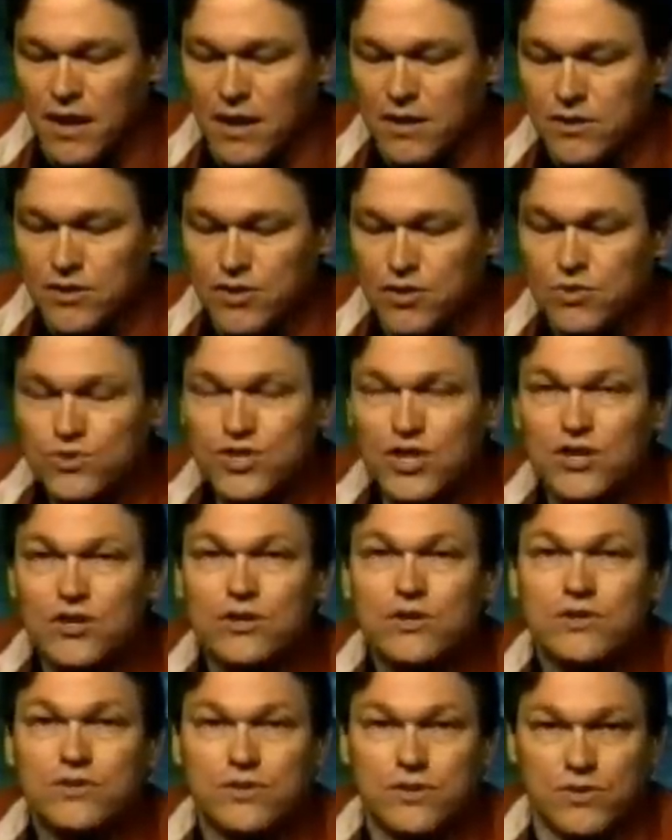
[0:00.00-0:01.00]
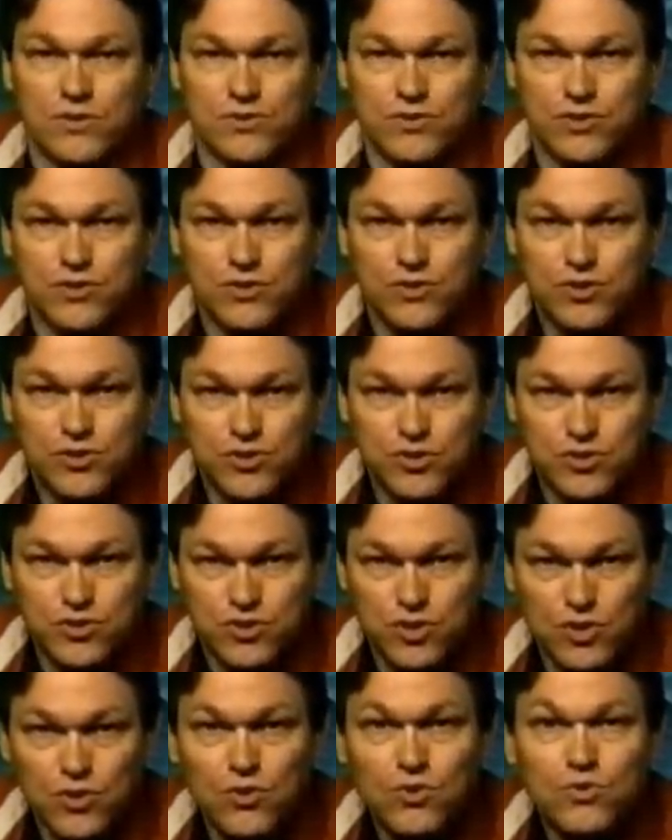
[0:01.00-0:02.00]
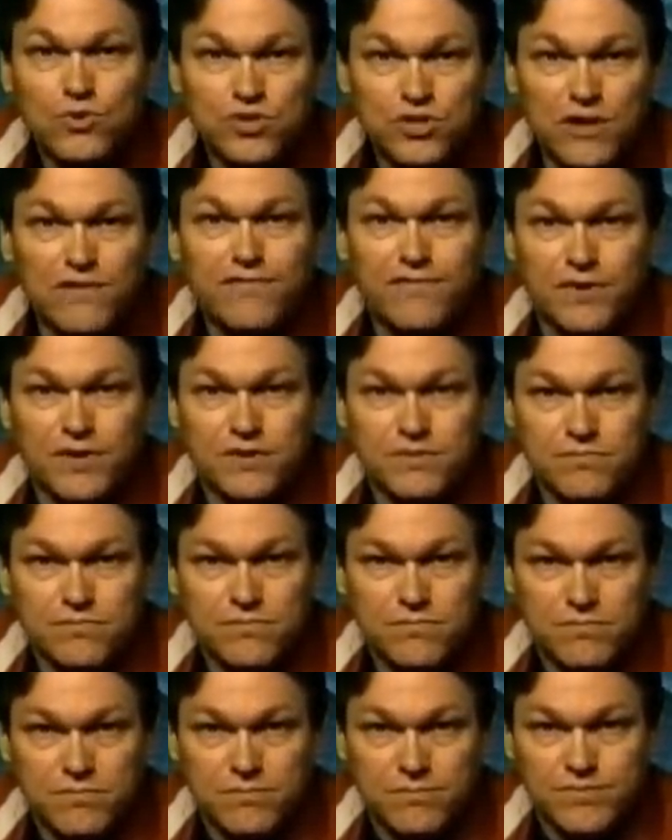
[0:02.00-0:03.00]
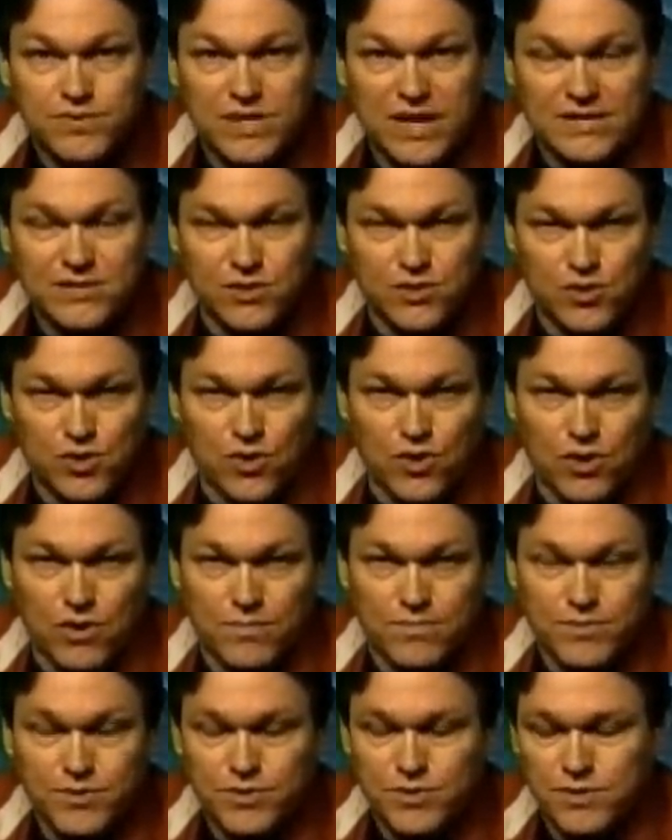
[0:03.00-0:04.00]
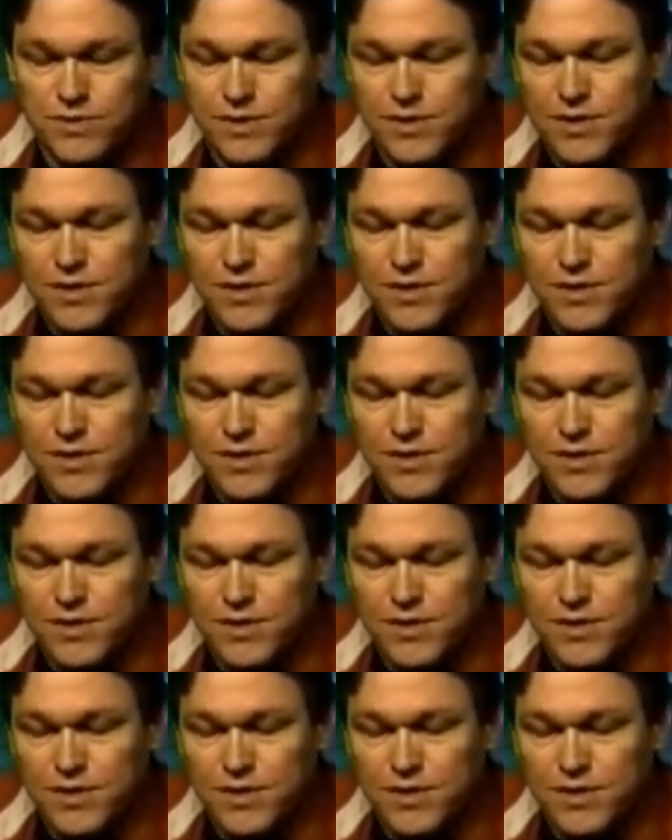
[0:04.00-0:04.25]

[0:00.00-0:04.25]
using those two different sets of terms